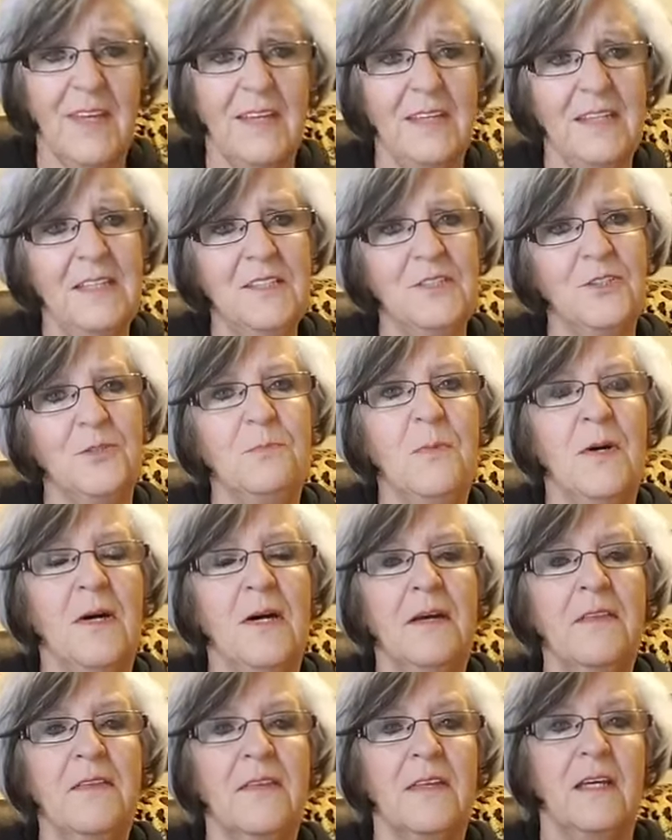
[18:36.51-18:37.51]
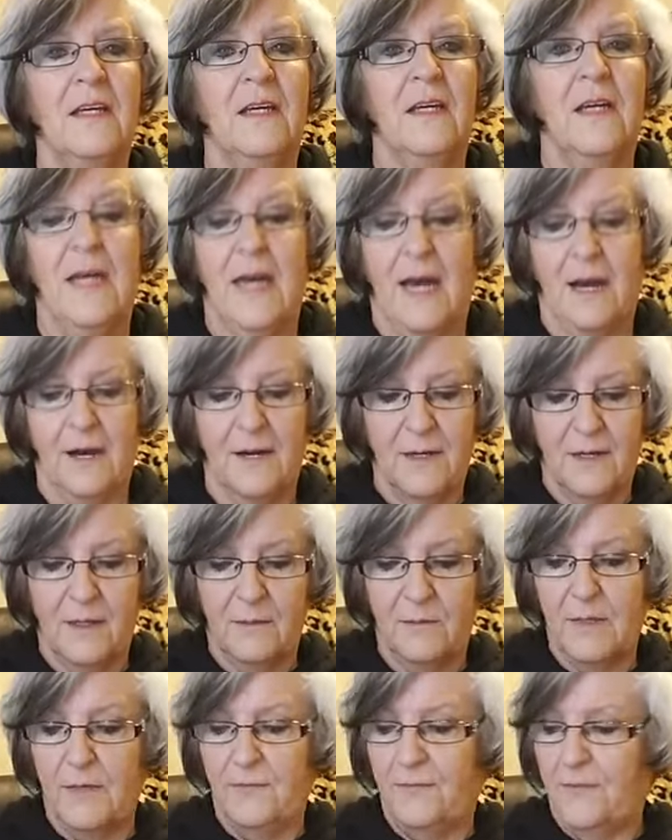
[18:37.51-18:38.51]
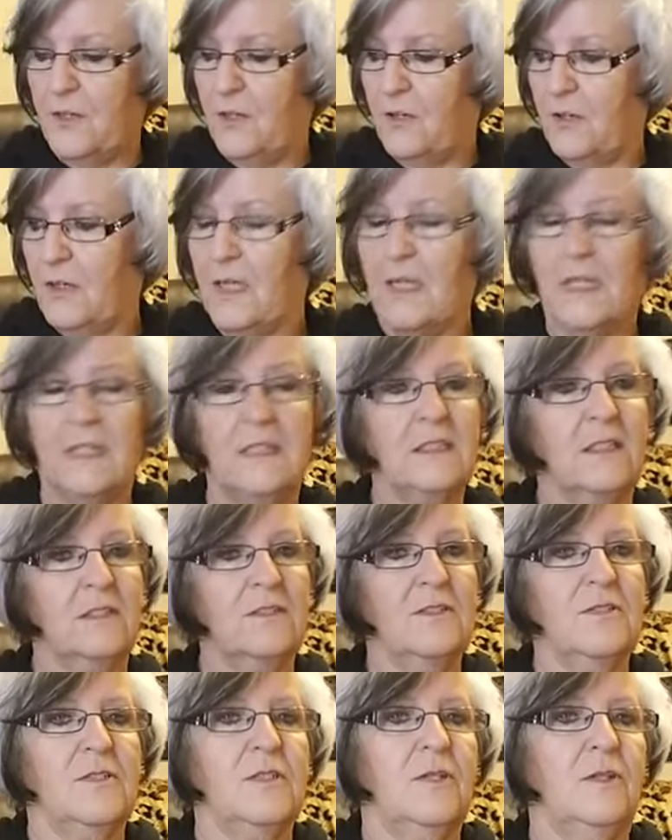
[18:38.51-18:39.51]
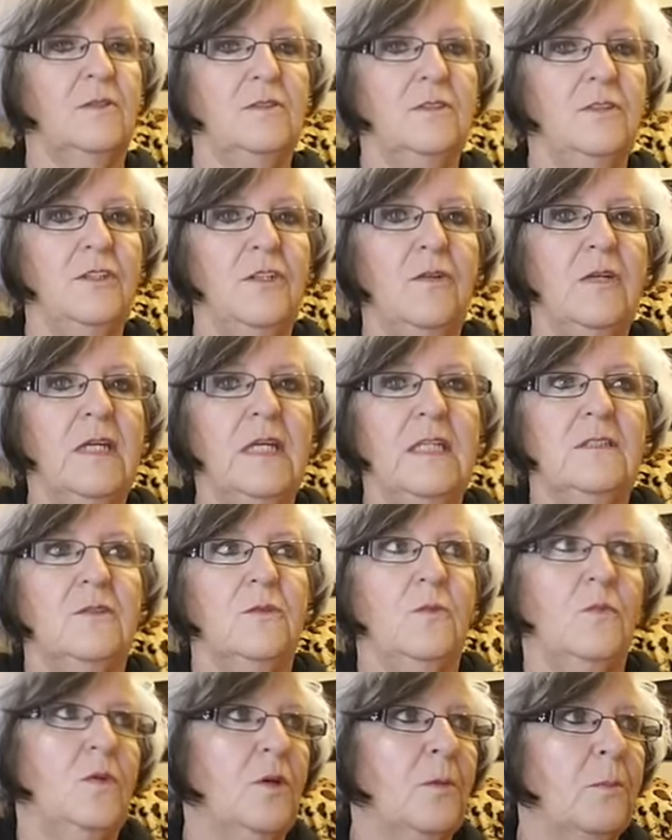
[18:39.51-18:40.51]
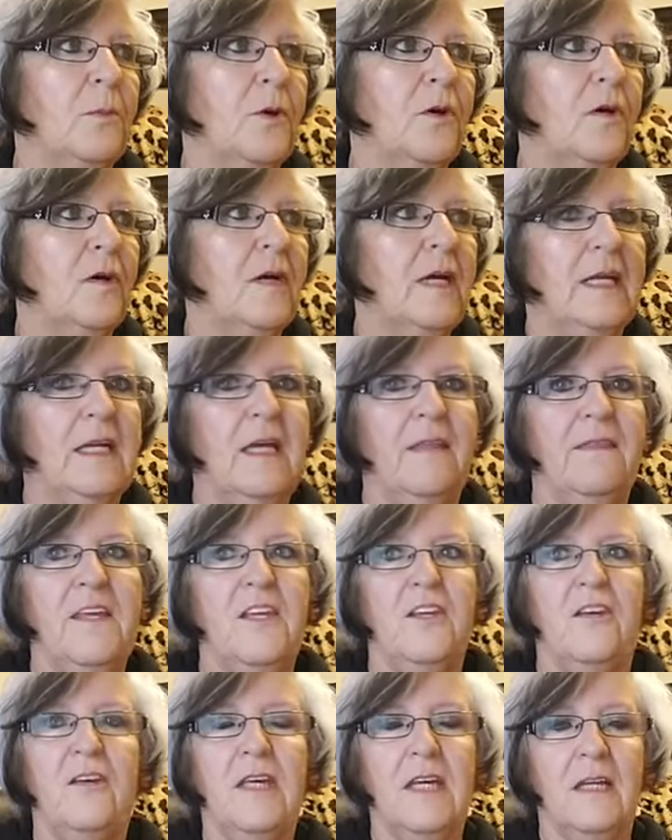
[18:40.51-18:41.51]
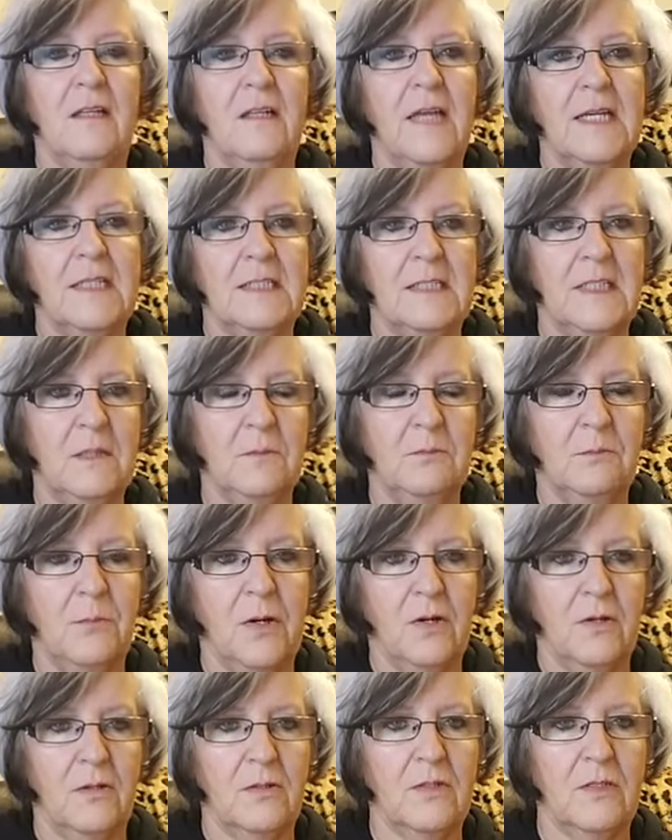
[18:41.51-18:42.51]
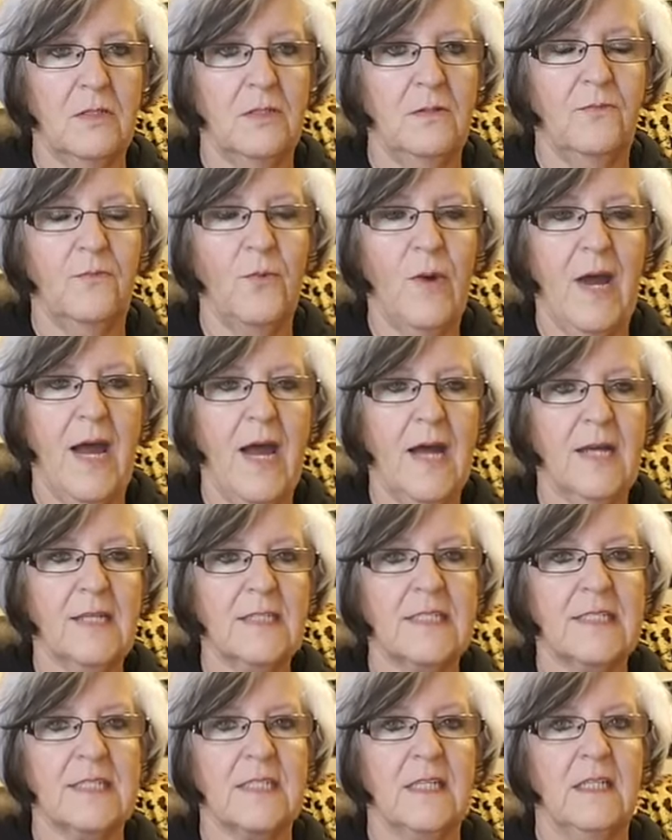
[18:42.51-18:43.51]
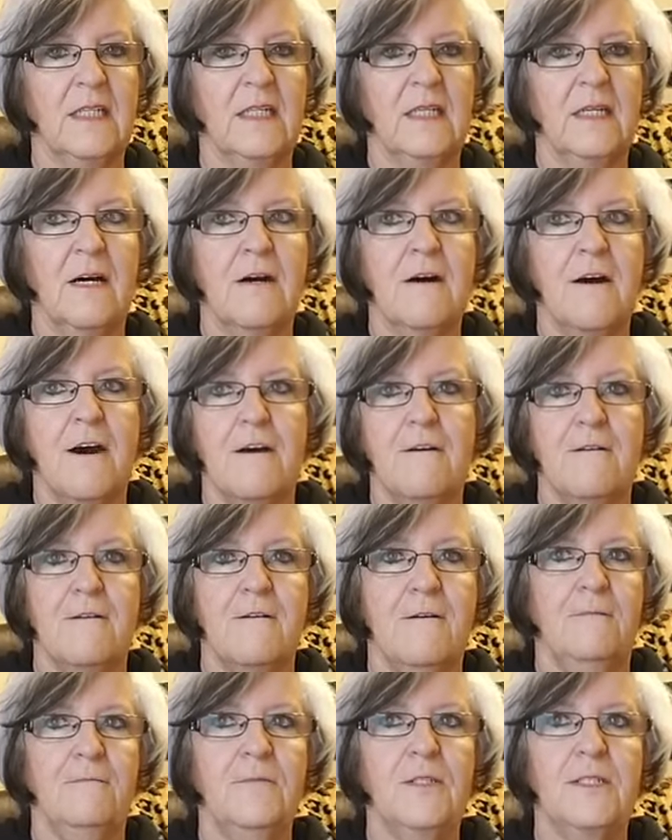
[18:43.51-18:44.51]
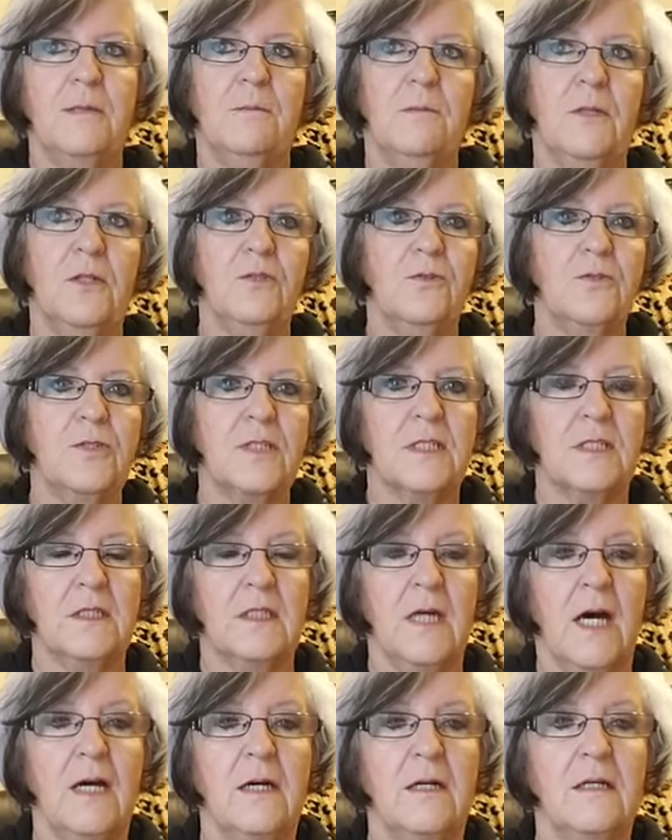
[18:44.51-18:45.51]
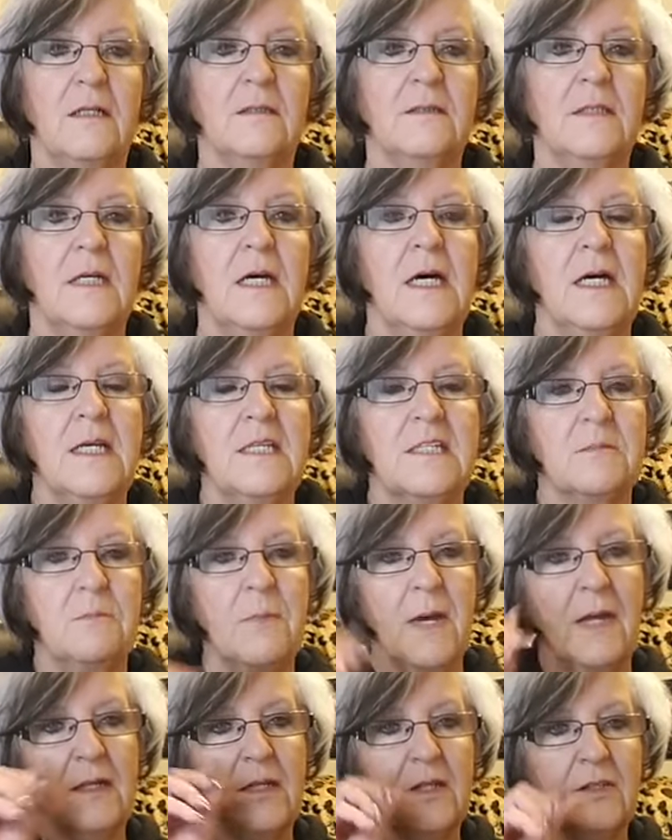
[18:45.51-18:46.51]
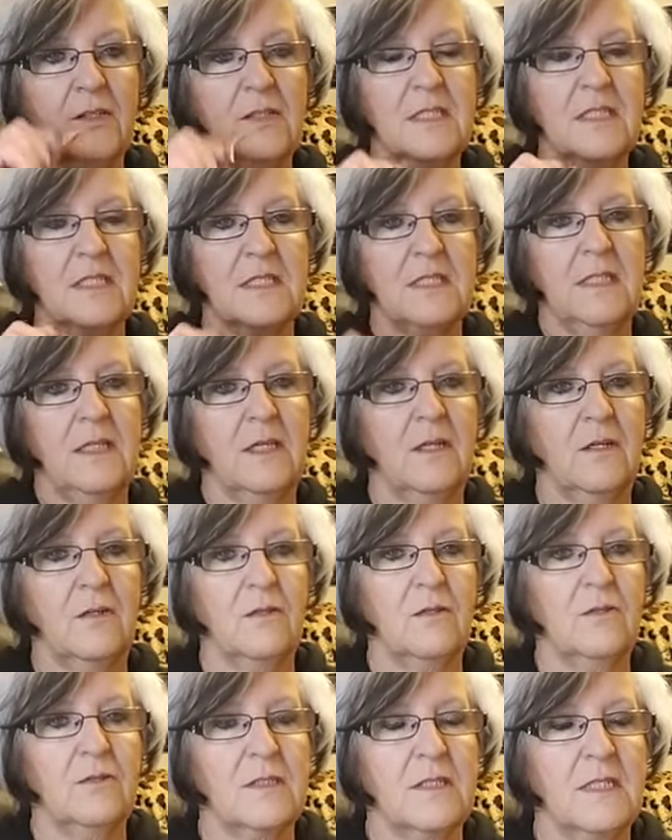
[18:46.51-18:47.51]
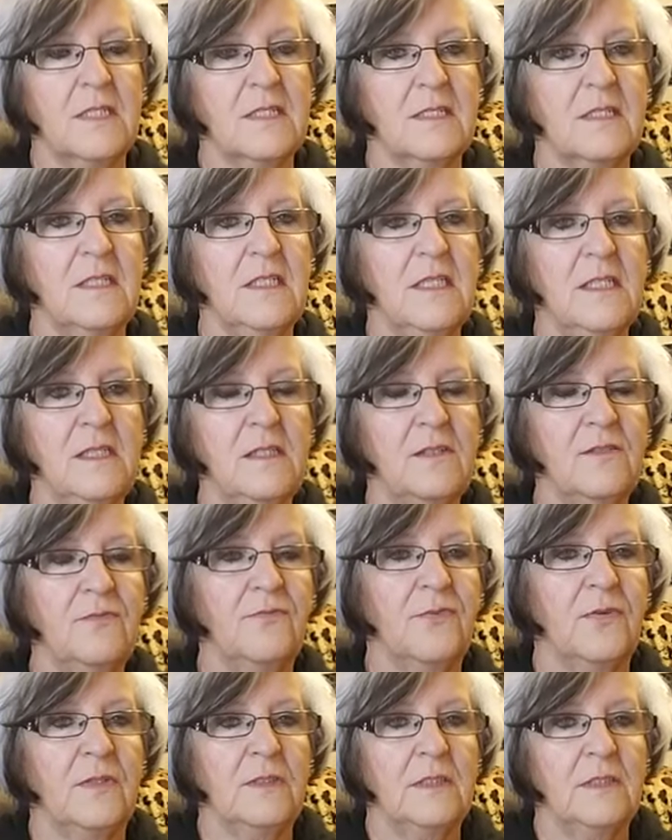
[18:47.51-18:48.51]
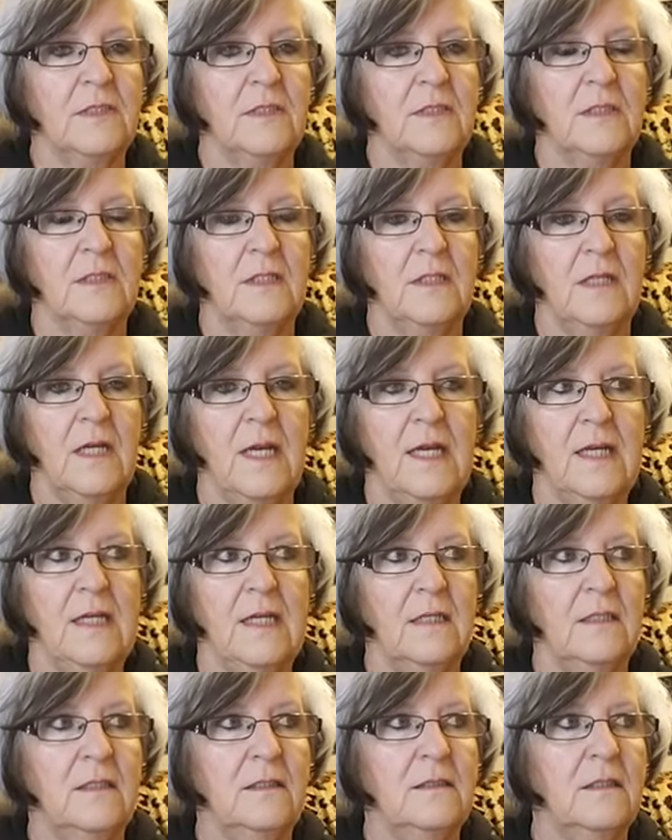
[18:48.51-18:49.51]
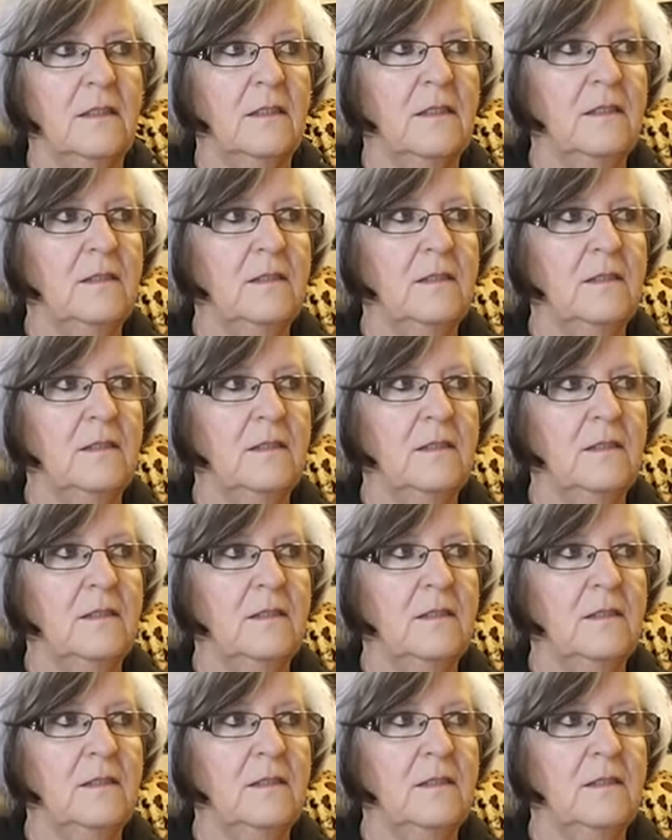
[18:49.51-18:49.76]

each month. If you're a consultant, you get the warmer, and I think you get like 10 bars of wax, some little smelly good stickers to sniff, and